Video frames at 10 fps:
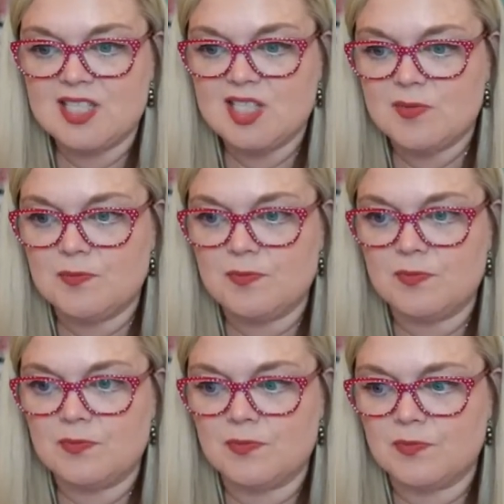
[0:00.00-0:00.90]
phone.
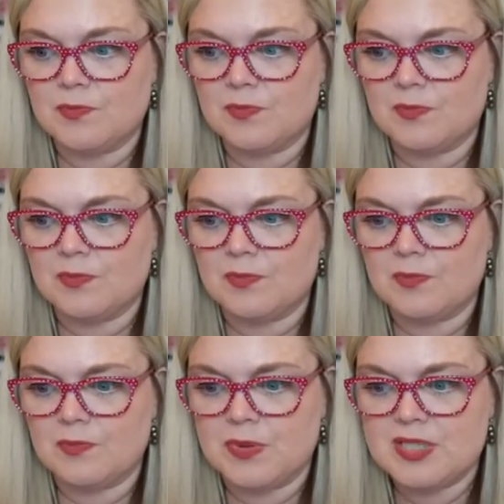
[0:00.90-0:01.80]
Yeah. I see
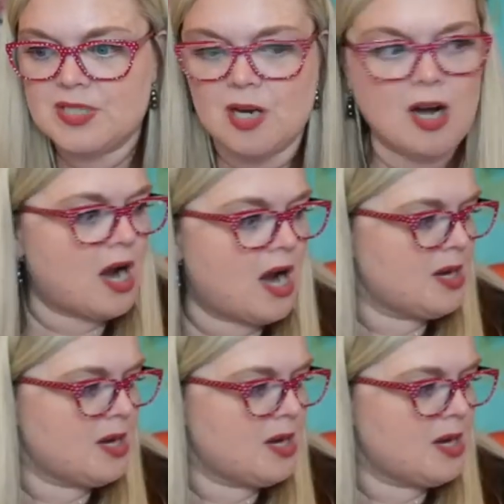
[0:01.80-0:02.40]
it on my Sorry, phone. I